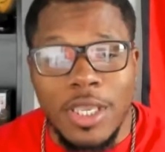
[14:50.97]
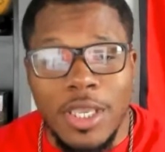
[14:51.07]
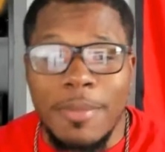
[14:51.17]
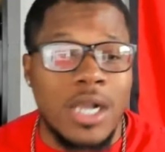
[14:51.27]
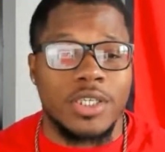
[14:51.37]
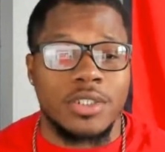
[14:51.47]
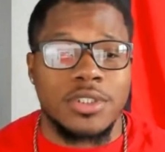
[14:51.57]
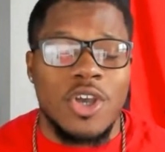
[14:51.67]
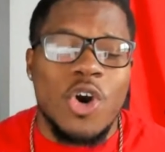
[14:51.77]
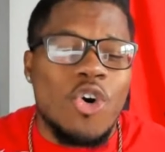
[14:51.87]
and my
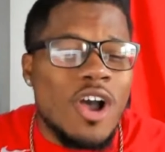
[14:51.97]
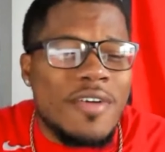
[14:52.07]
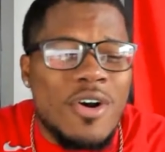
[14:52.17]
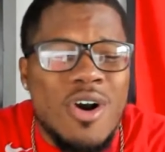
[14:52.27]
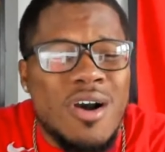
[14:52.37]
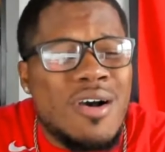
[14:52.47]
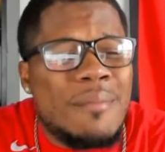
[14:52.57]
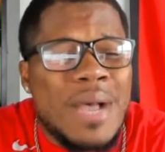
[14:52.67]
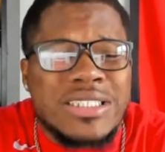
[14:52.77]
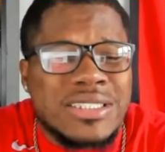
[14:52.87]
complaints. Or
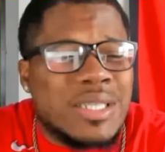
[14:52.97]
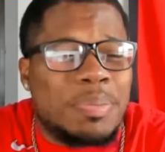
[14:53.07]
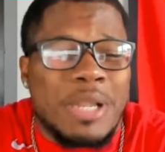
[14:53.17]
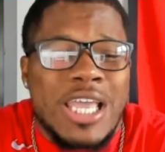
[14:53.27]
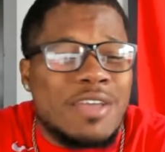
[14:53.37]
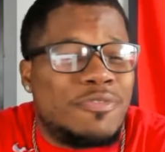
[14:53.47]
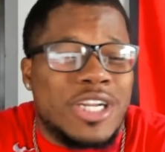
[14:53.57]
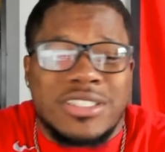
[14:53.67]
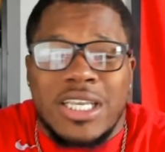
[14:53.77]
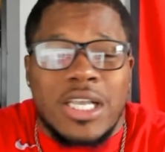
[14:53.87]
am I just
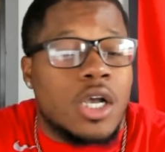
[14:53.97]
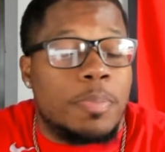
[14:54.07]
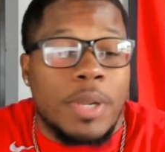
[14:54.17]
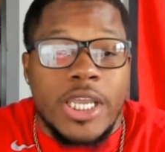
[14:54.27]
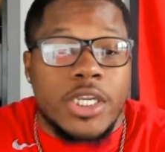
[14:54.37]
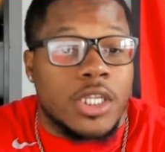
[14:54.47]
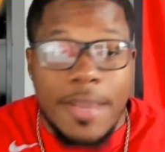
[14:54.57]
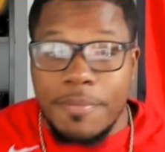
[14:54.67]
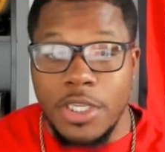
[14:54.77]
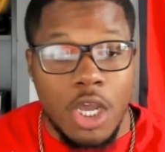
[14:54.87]
complaining for the sake of
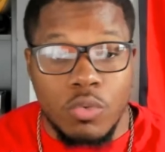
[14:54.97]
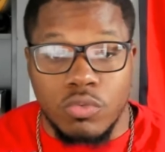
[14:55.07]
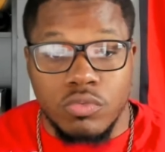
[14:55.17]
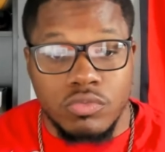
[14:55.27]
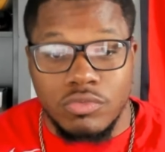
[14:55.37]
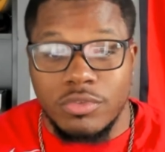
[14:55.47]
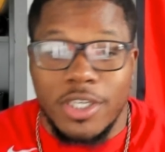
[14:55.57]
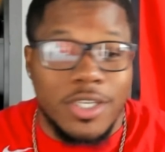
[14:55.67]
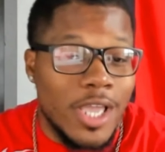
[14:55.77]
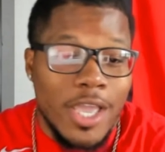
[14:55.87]
complaining? Let me know.
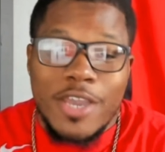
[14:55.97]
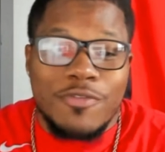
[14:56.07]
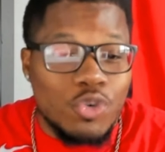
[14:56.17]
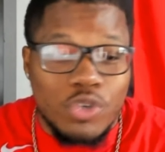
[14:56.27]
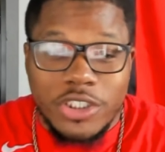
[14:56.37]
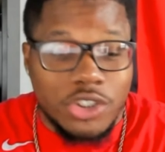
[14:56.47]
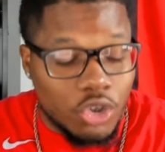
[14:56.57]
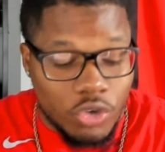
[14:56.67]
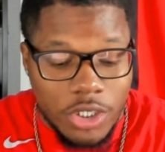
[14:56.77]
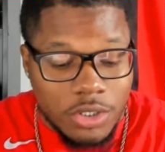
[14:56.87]
If you
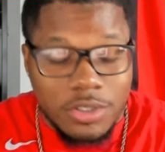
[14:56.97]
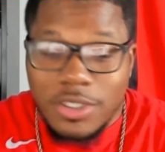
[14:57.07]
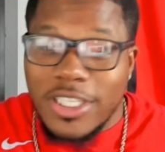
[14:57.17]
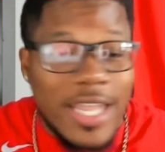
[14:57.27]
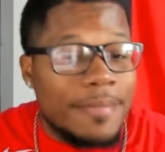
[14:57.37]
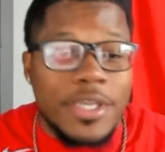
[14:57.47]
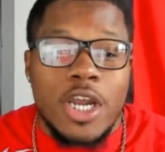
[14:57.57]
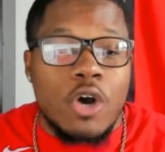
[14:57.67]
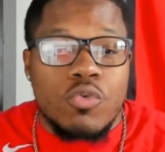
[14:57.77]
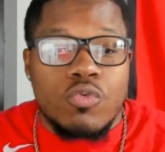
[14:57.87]
disagree, let me
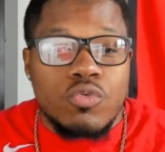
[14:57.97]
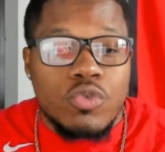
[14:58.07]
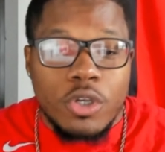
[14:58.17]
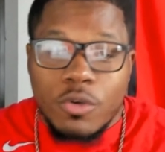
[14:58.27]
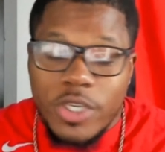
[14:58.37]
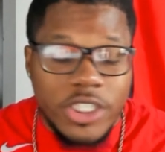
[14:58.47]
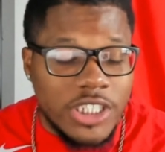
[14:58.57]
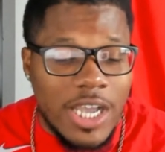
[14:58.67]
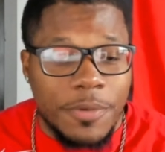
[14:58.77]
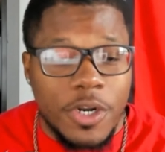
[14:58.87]
know. We can
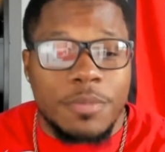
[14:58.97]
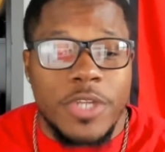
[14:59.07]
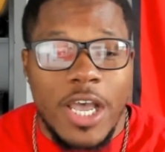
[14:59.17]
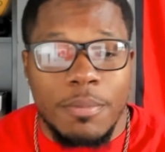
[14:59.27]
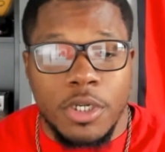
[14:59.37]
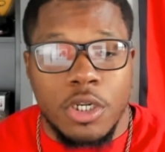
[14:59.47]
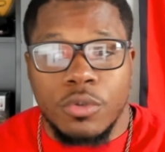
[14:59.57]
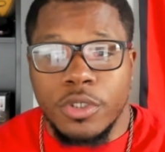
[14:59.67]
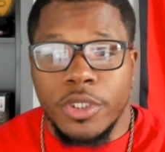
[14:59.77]
chop it up down below.